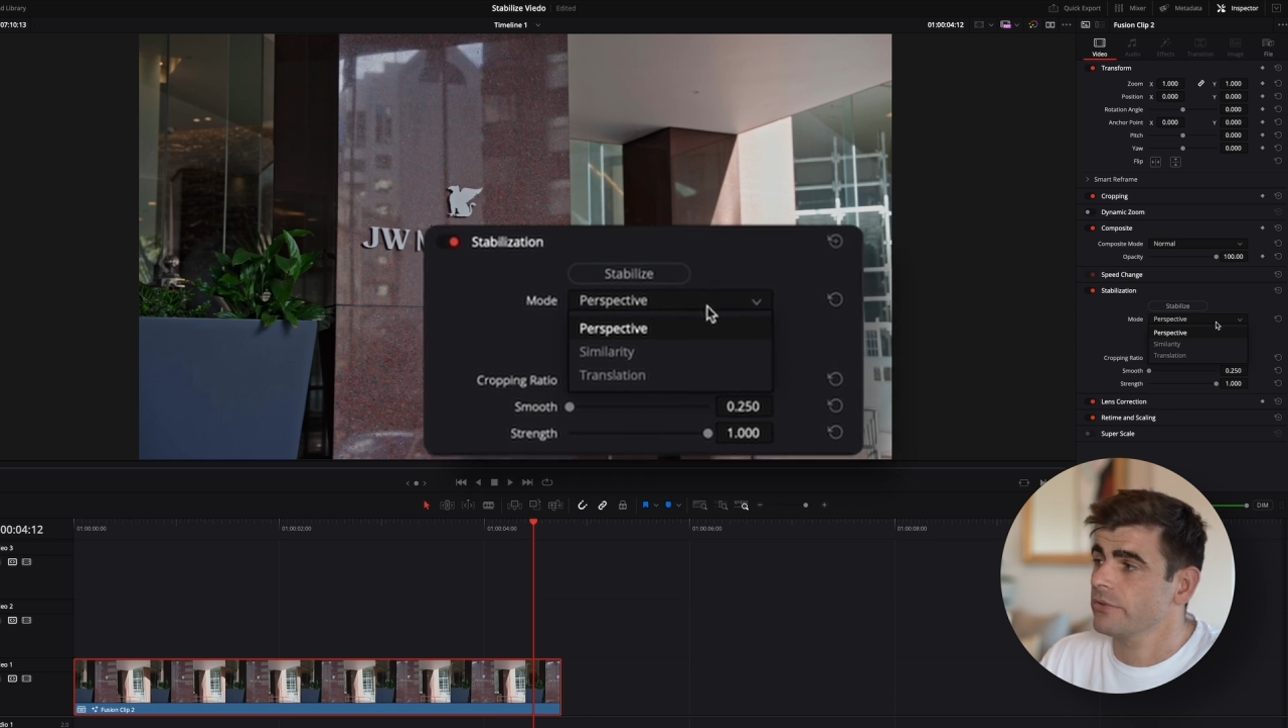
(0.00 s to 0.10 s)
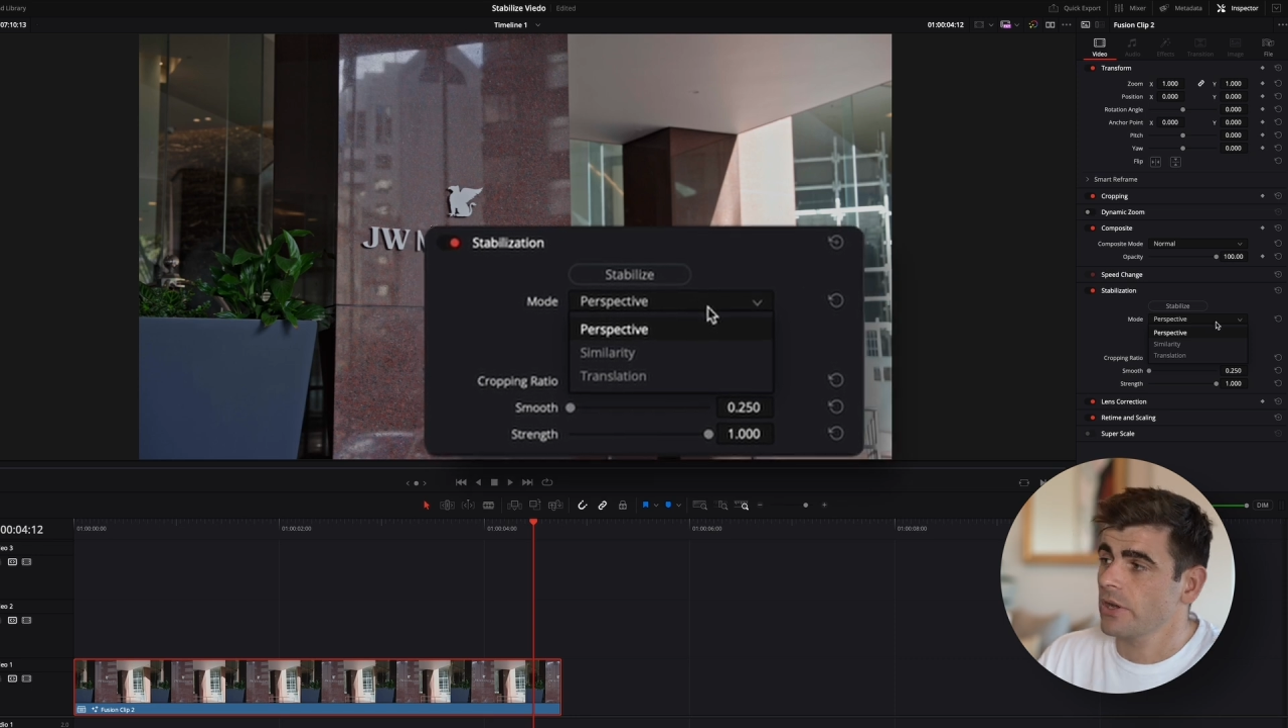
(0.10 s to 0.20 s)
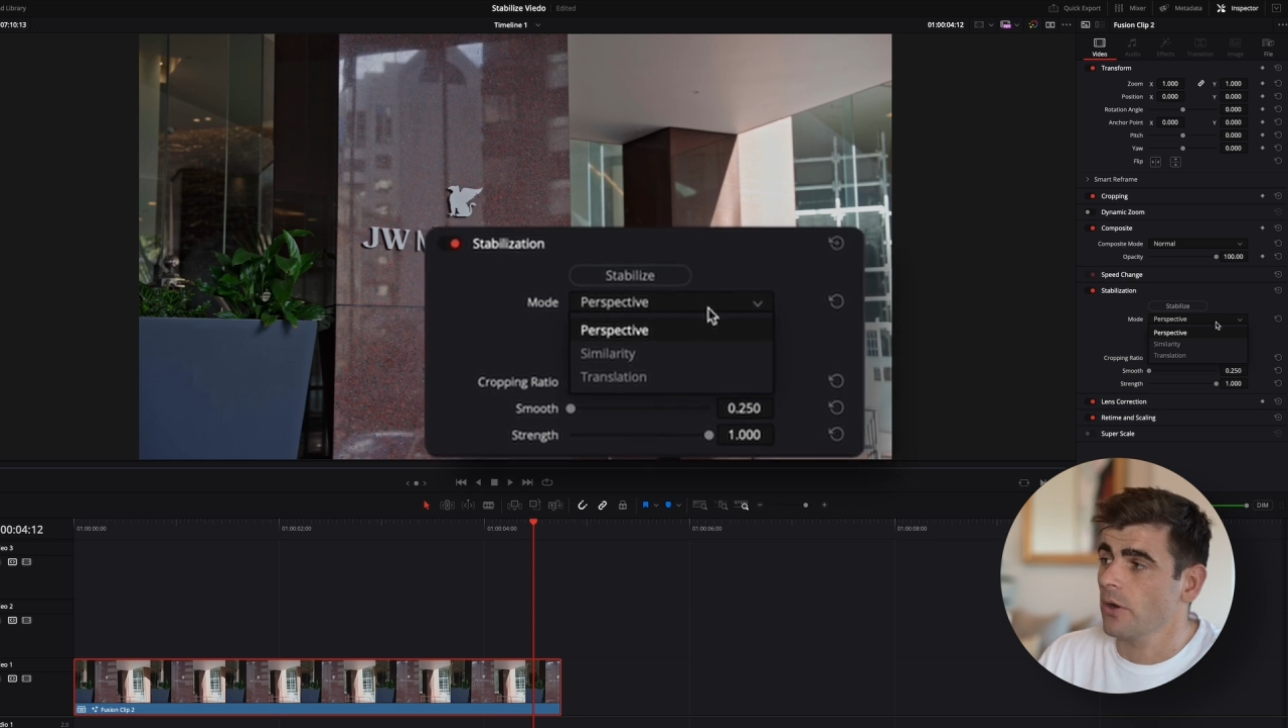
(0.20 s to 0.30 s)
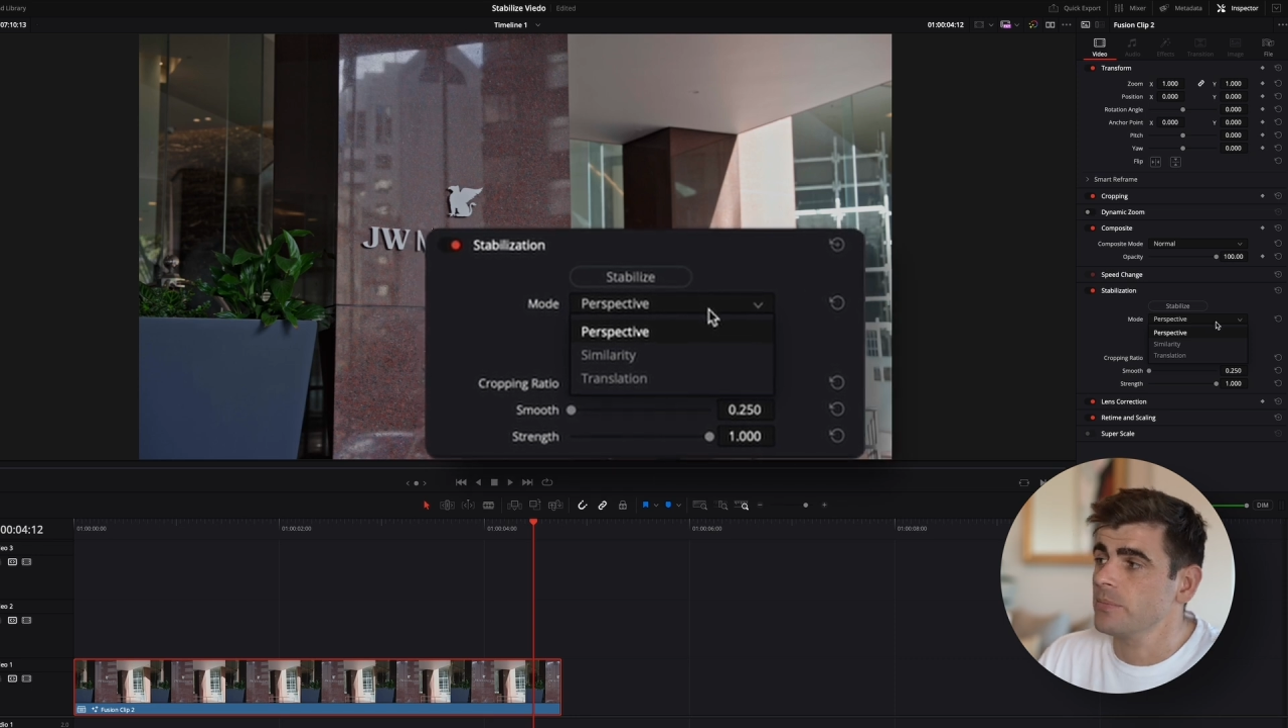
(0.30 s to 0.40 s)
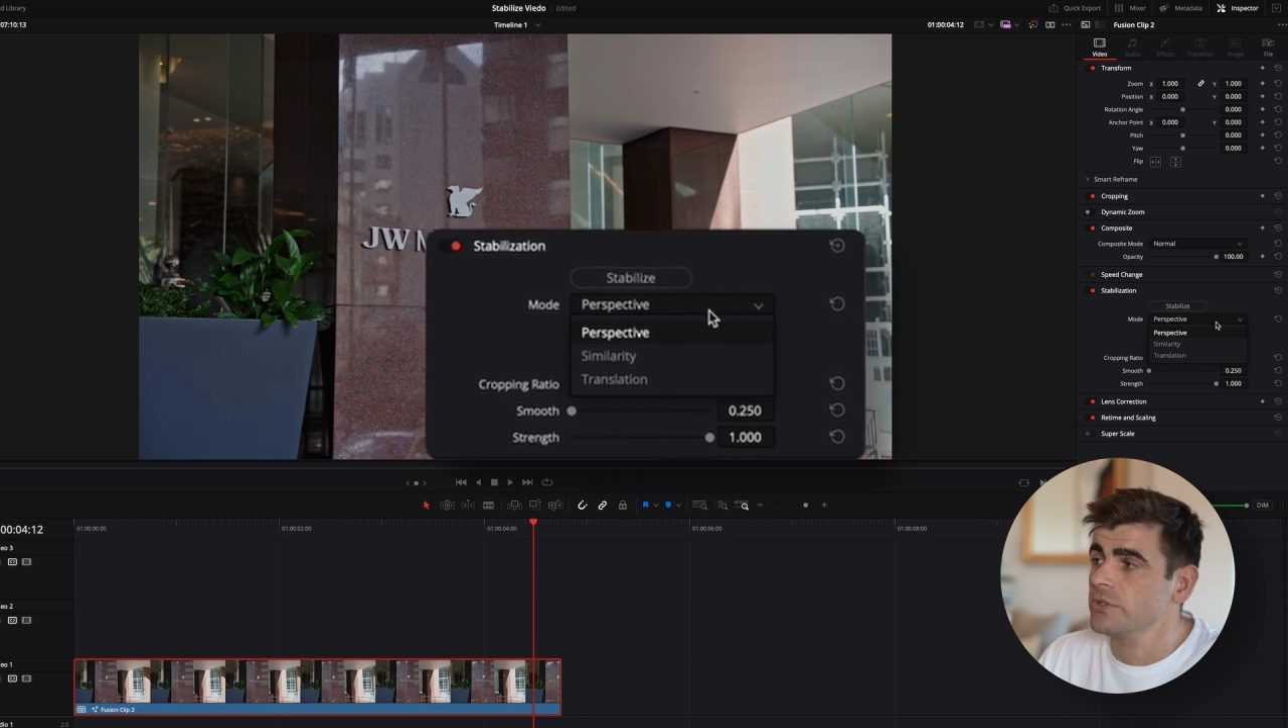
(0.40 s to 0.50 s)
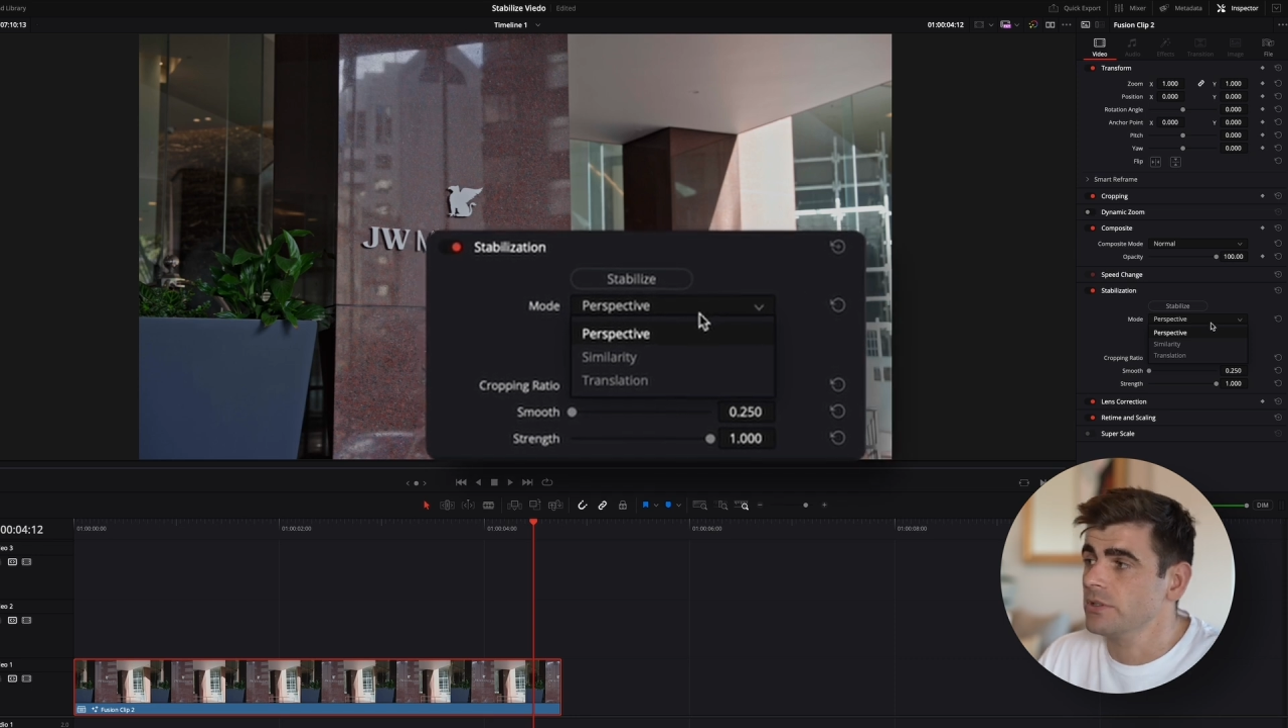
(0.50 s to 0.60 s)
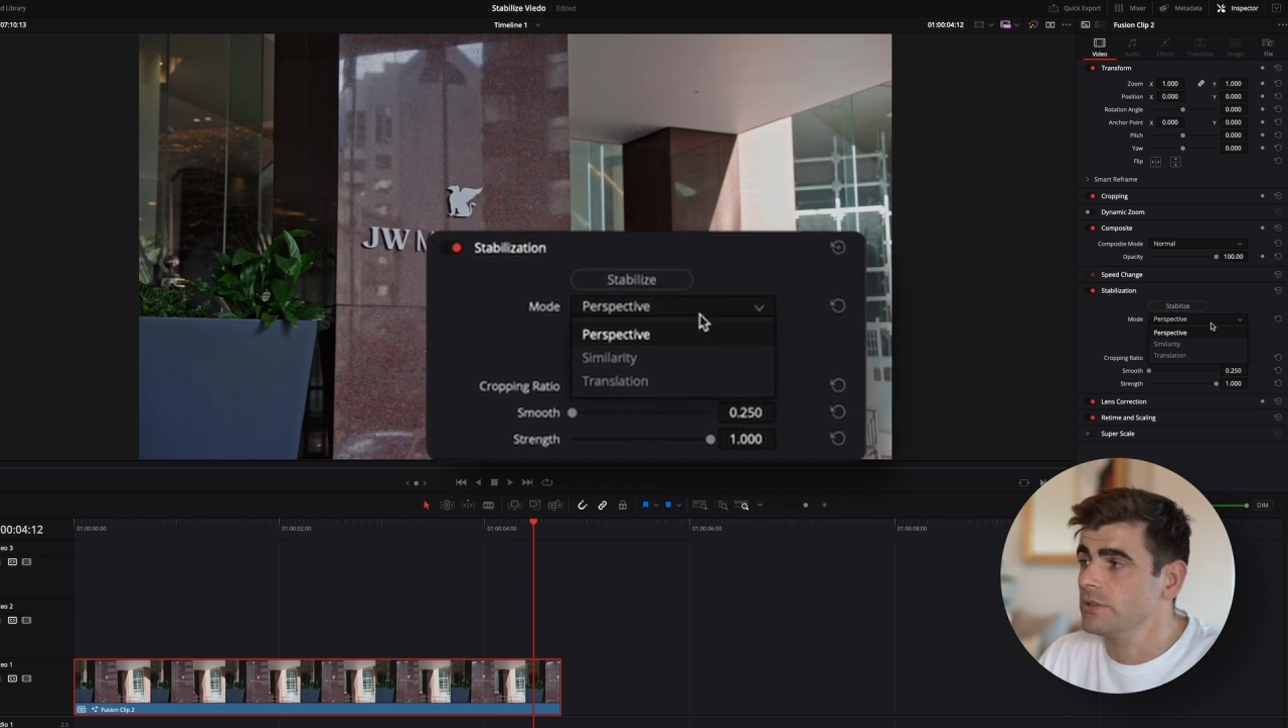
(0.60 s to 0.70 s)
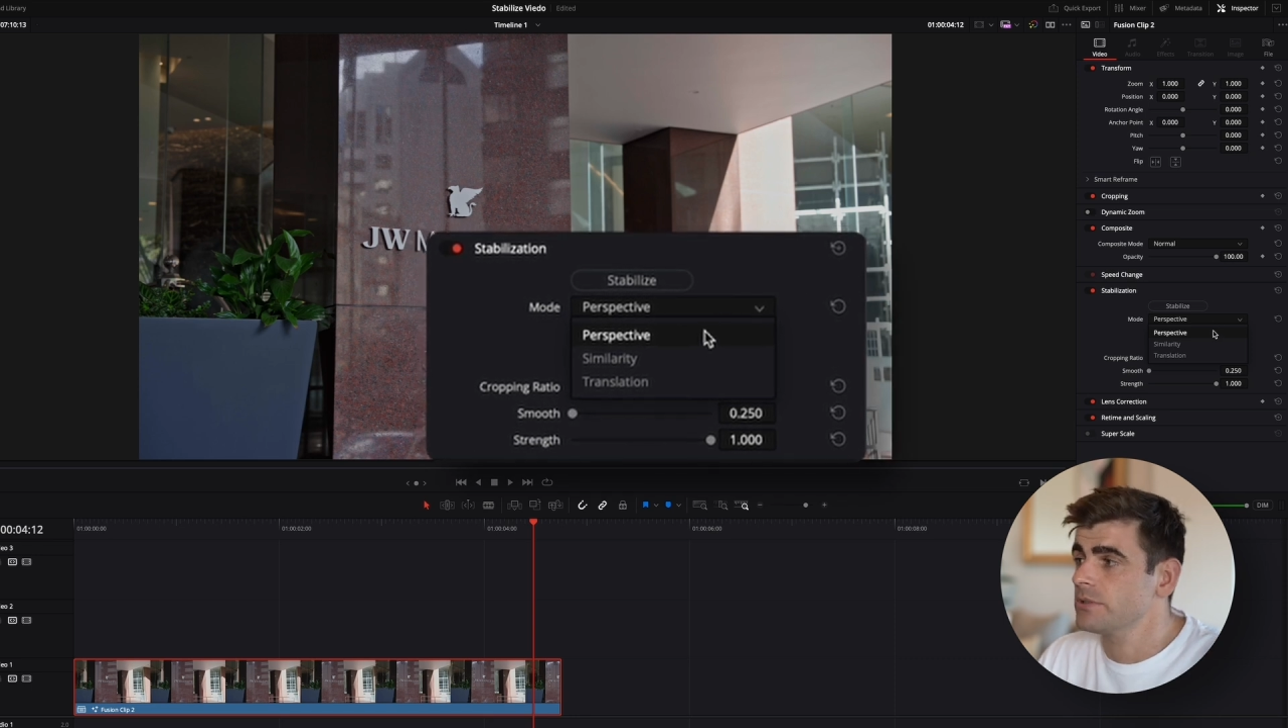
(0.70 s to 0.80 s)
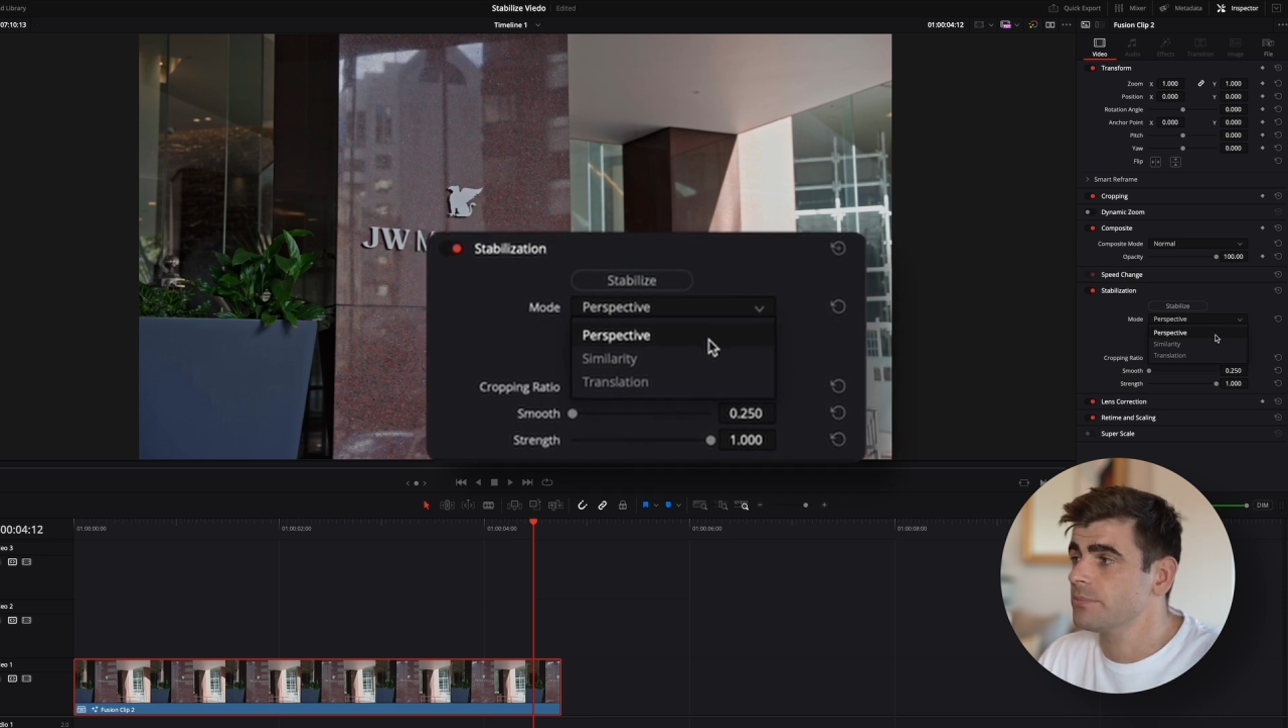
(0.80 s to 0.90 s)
three options: